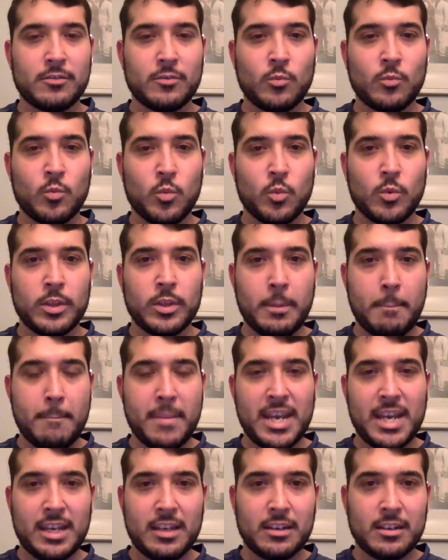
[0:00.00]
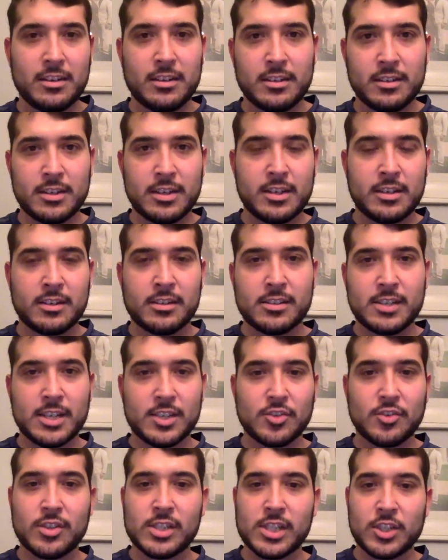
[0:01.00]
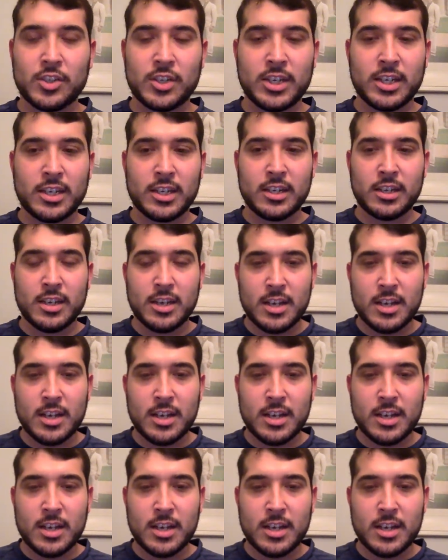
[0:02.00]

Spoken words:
the main accessories that you get.